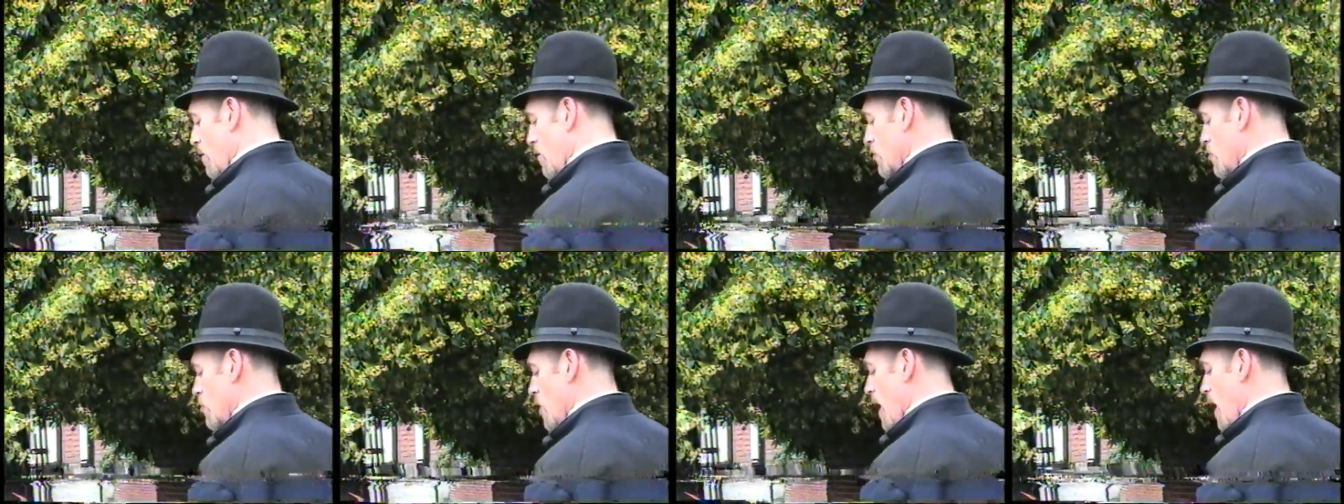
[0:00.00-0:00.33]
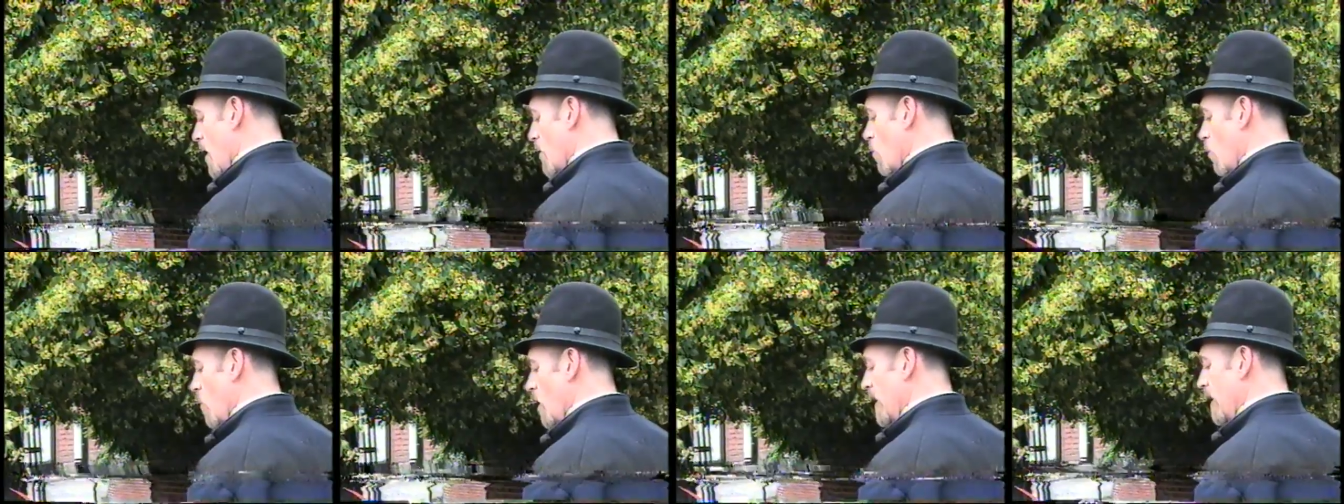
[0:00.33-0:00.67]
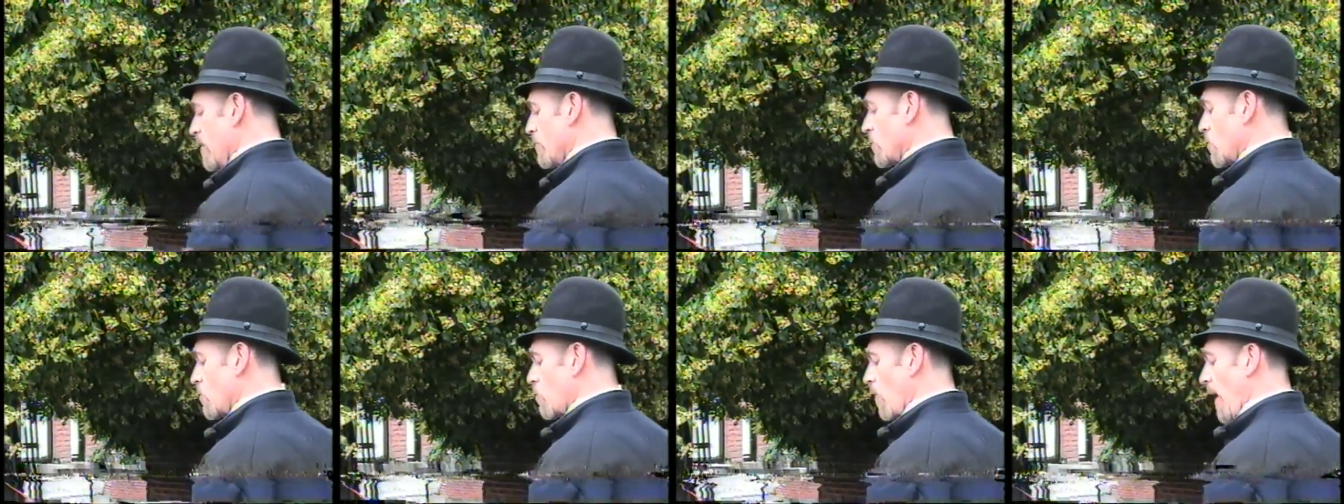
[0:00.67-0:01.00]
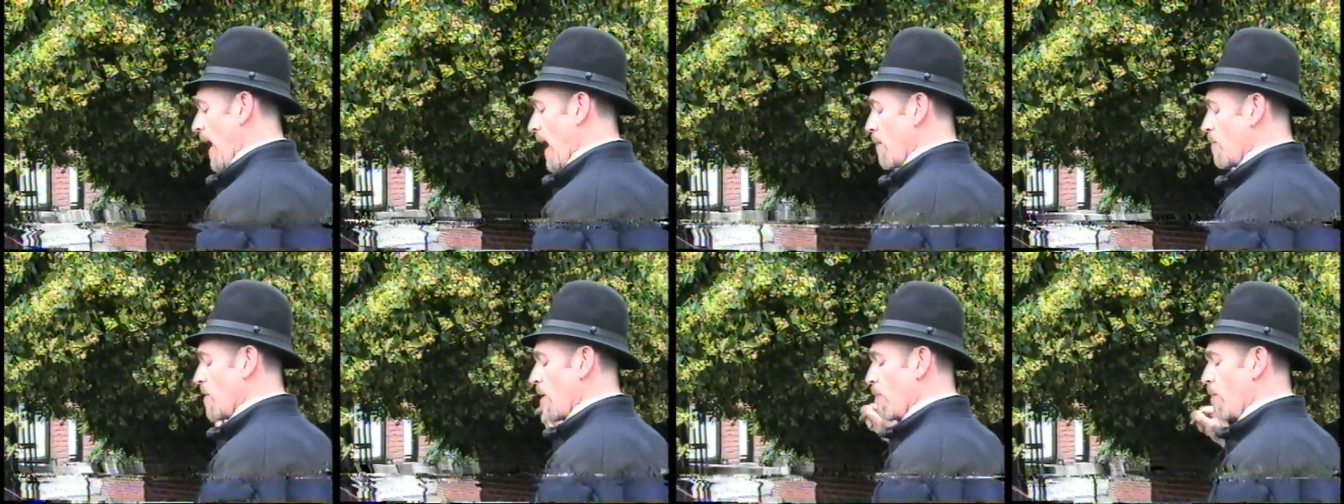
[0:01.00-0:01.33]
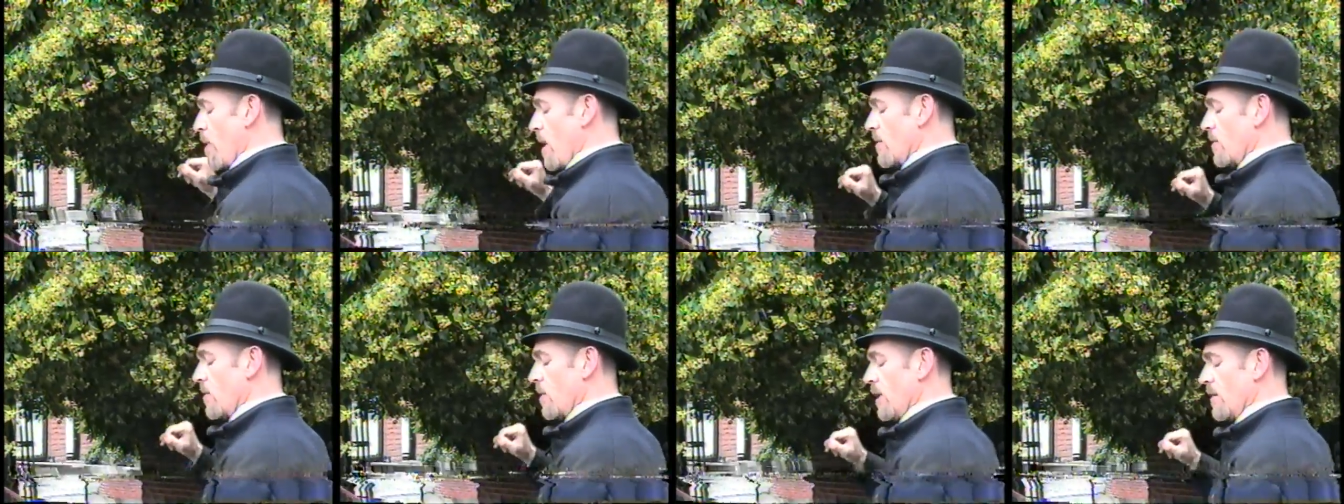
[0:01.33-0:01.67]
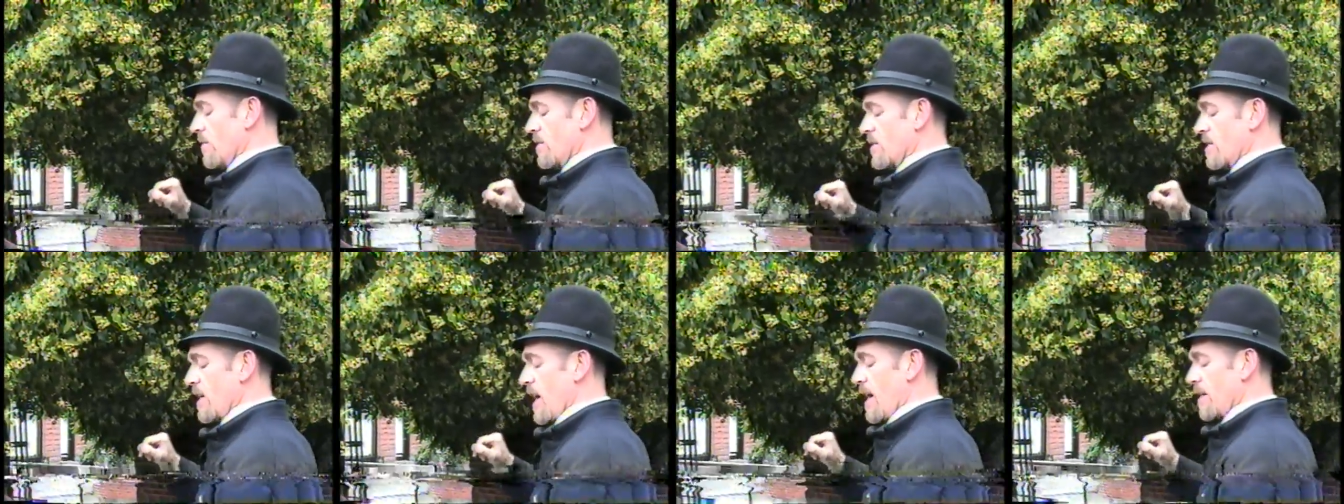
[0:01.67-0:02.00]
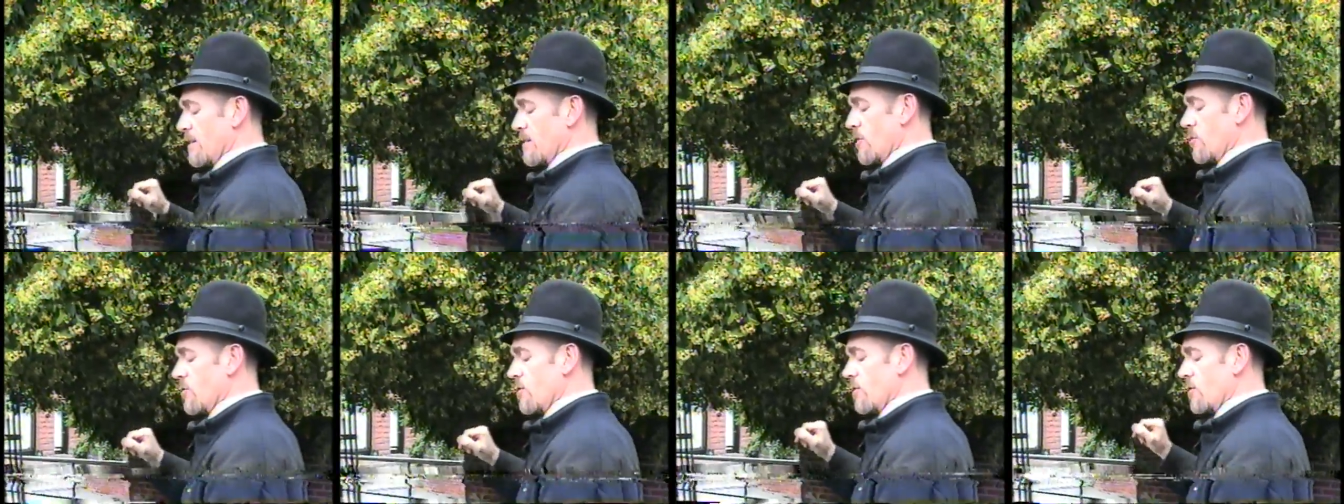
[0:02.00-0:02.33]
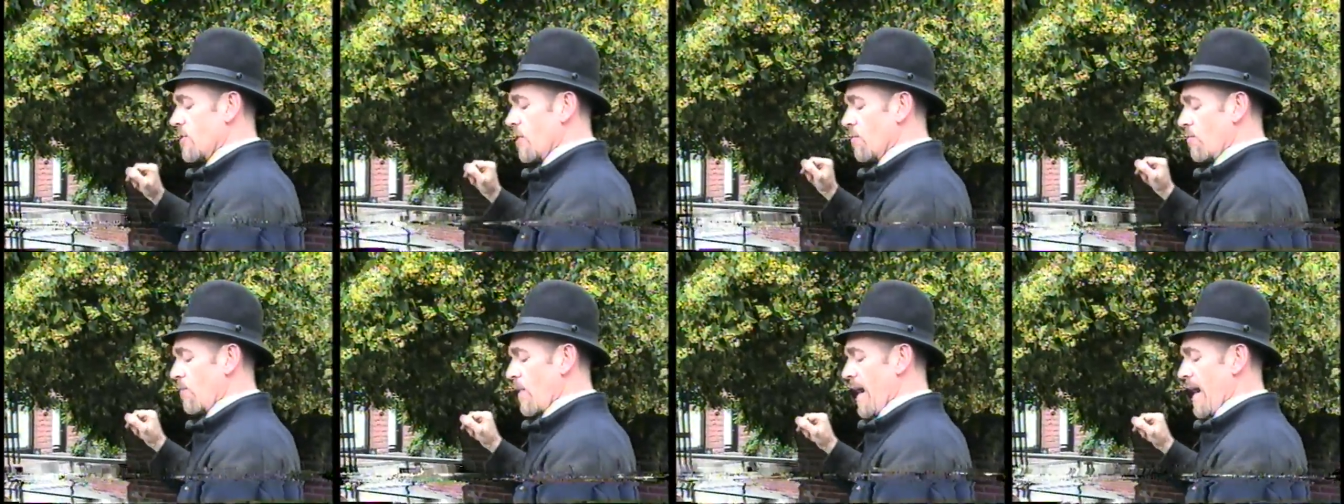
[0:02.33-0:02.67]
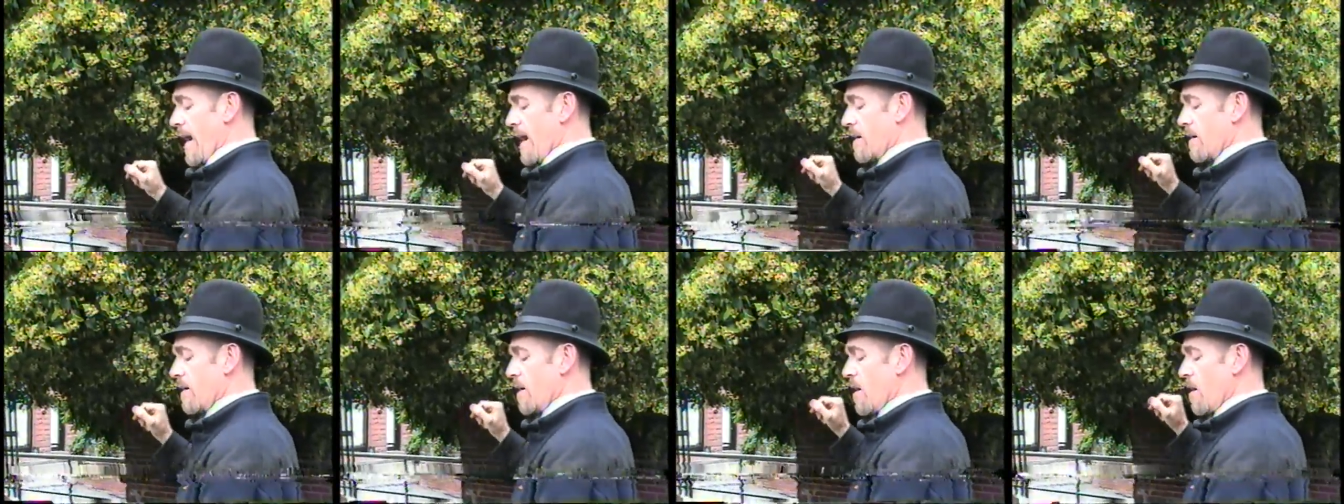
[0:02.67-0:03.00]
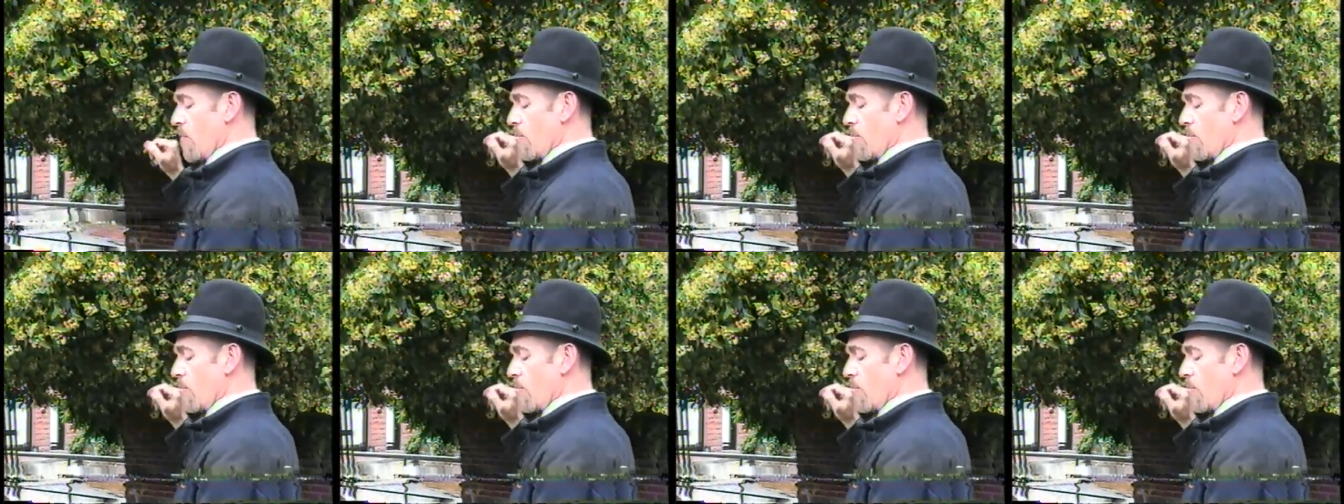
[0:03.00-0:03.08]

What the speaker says: John Williams grabbed a bundle of sausages and ran,